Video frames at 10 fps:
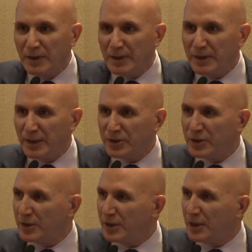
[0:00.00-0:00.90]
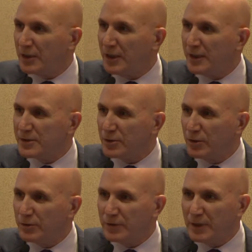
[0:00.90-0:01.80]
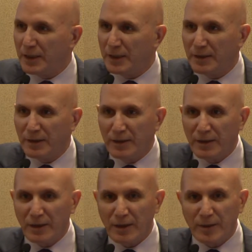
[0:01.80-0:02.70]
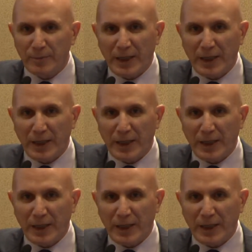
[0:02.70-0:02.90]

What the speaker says: International Guidelines on